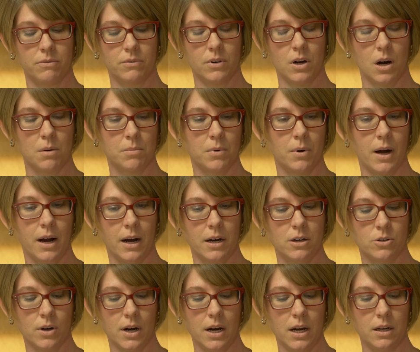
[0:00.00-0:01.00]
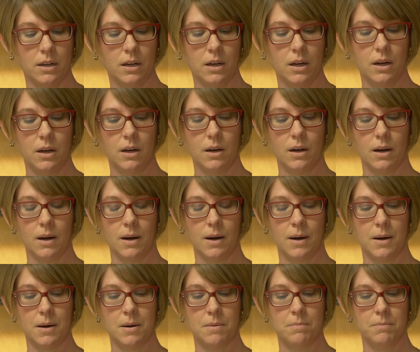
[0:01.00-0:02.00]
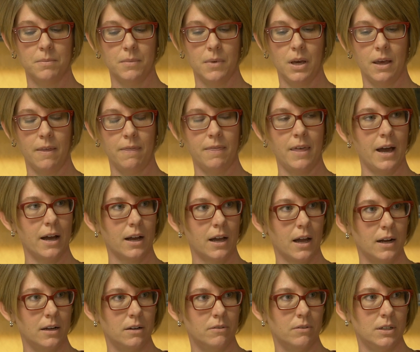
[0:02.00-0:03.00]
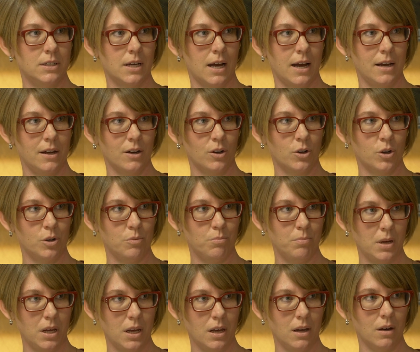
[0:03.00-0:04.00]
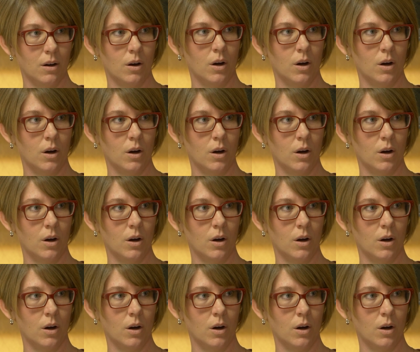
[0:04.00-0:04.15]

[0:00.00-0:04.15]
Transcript: carbohydrate. And that kind of a diet could be